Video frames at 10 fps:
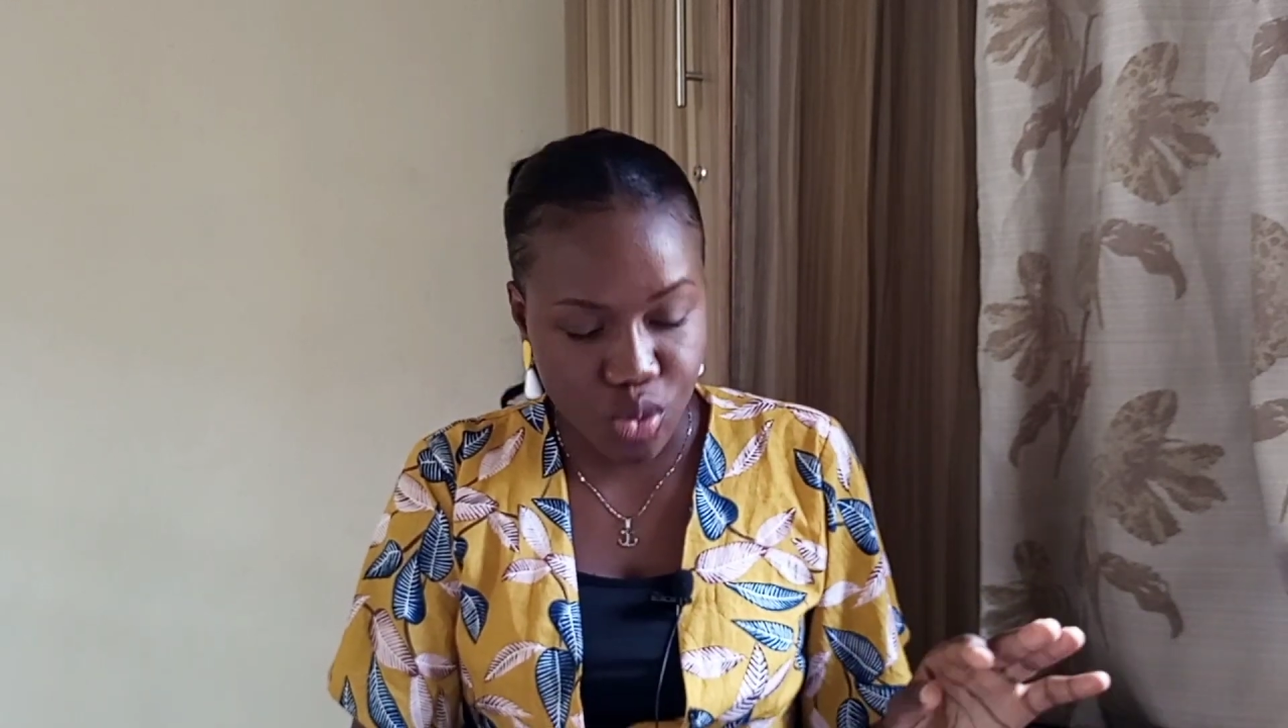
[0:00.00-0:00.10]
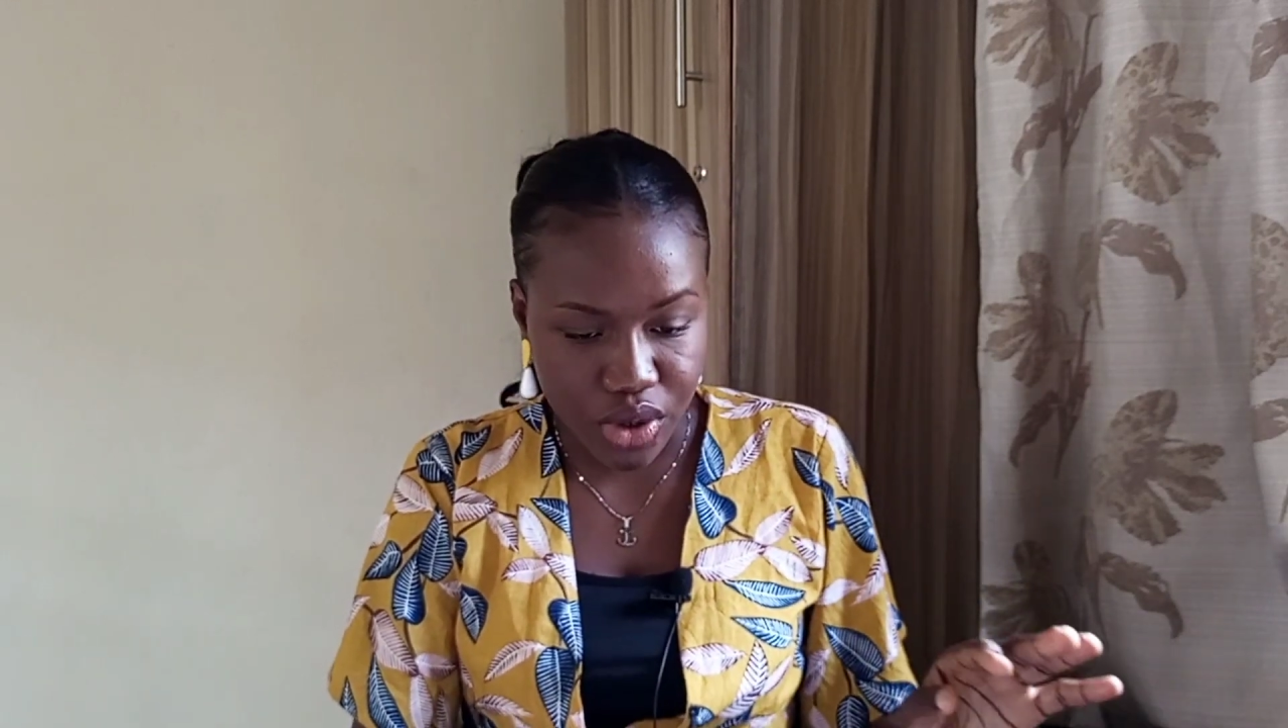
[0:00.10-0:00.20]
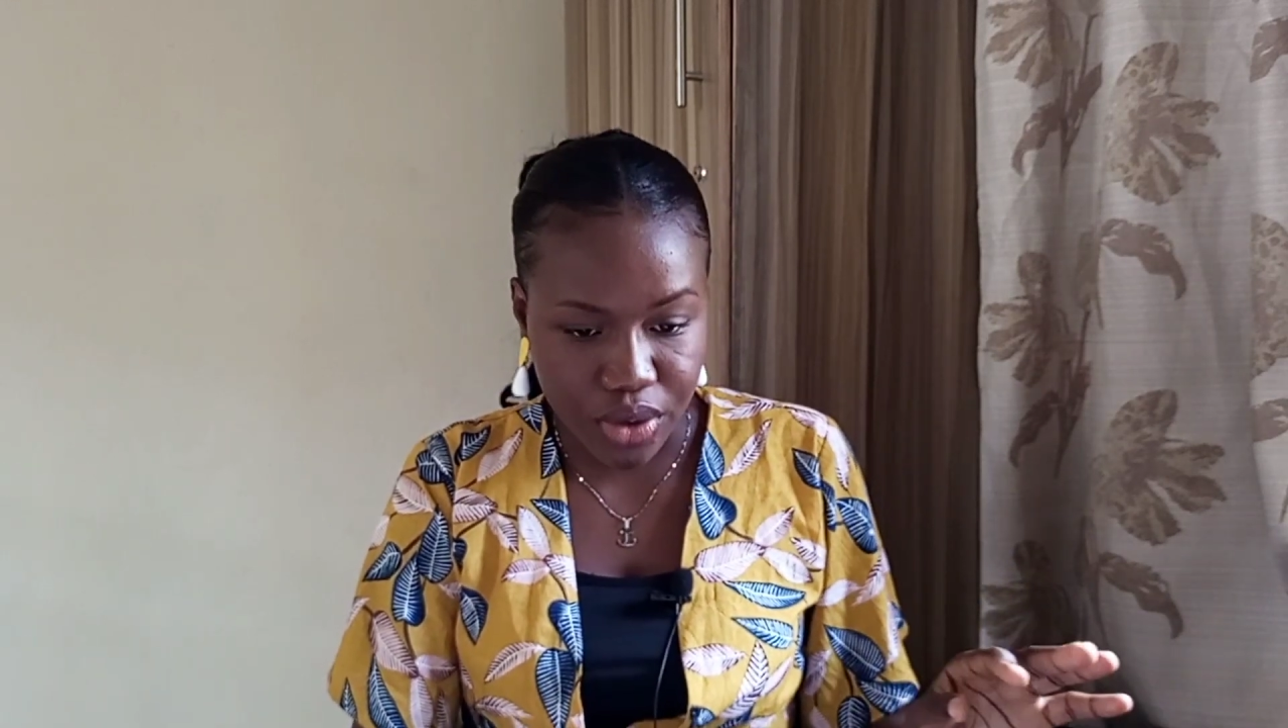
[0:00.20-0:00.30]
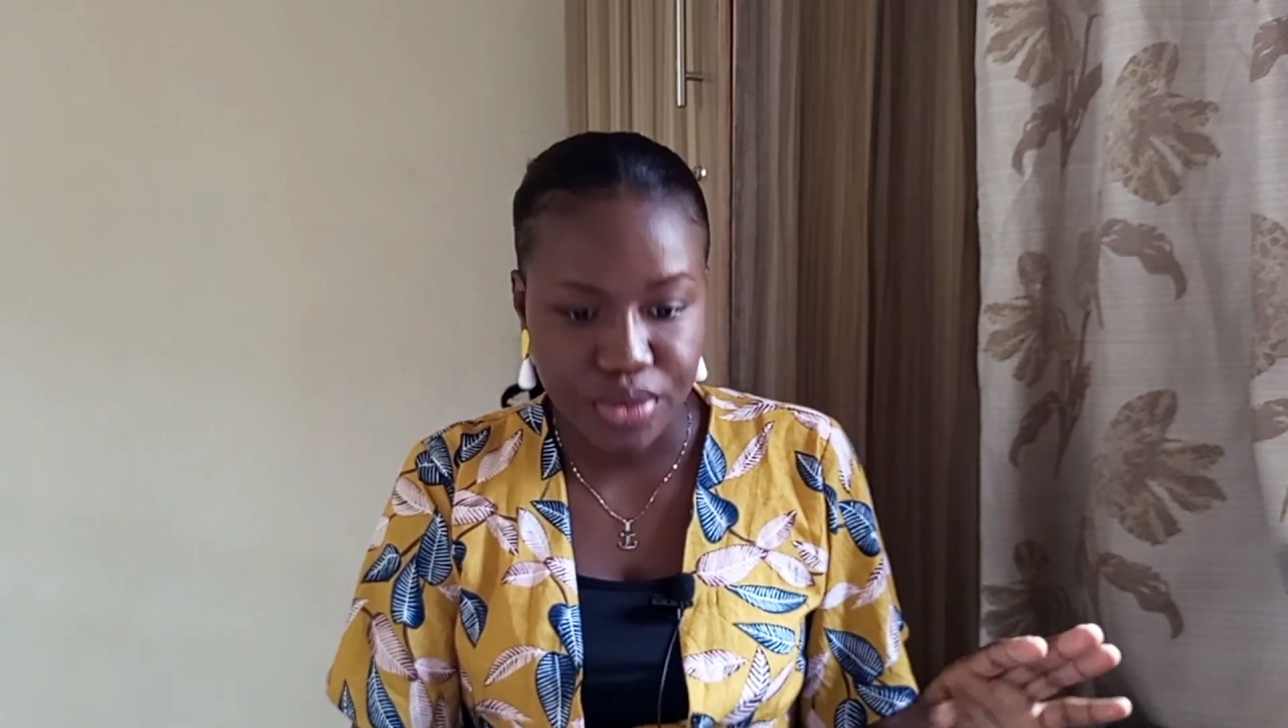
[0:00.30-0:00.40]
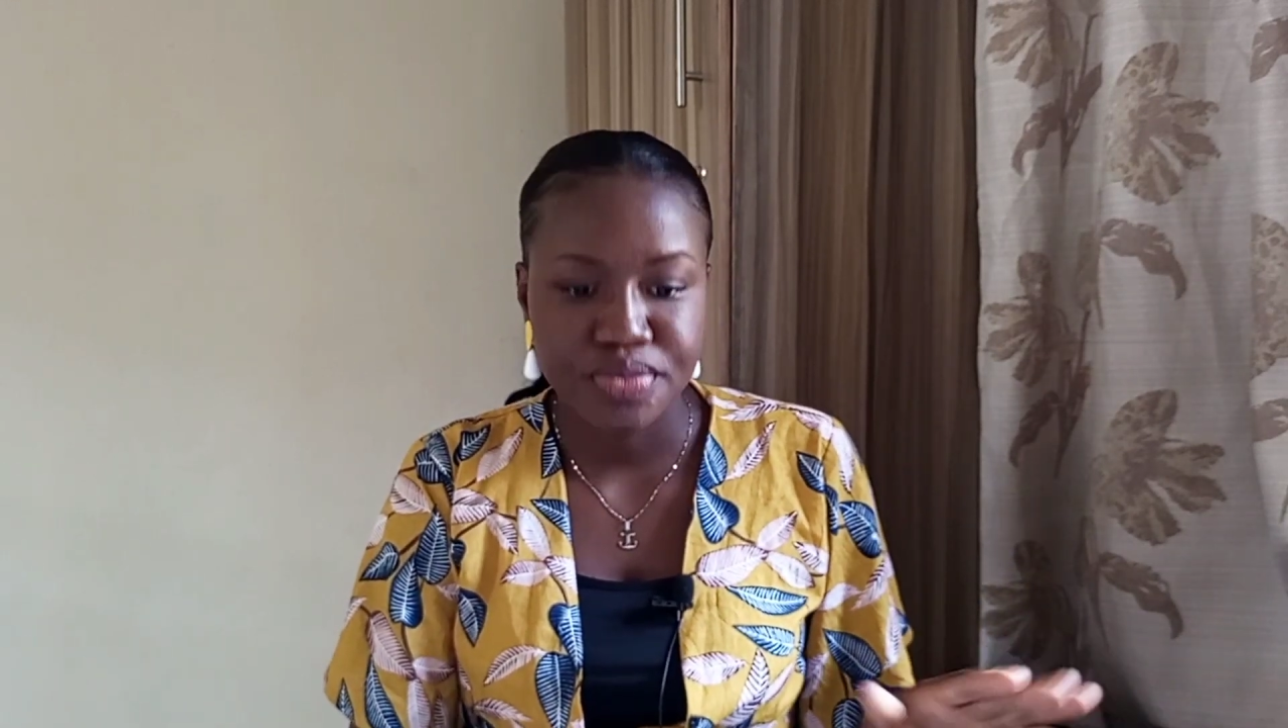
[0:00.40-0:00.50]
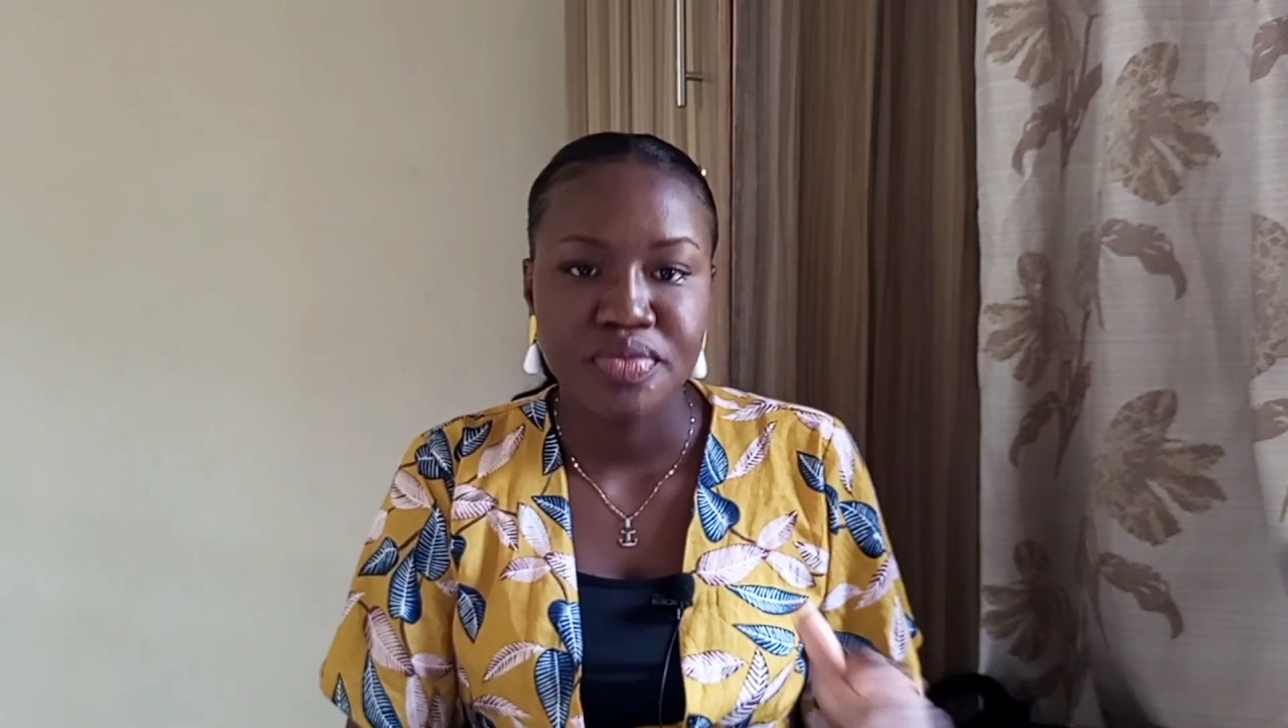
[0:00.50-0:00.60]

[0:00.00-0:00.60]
well.